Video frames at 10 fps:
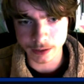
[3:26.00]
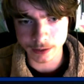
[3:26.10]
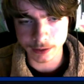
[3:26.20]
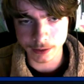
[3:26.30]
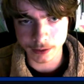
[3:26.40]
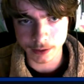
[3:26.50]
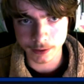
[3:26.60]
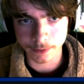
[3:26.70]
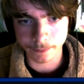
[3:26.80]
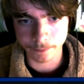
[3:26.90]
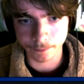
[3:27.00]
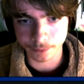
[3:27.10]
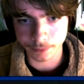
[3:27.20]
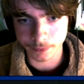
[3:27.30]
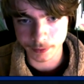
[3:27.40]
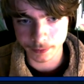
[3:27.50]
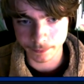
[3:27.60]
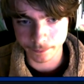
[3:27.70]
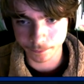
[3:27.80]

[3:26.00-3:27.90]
No one is speaking in this clip.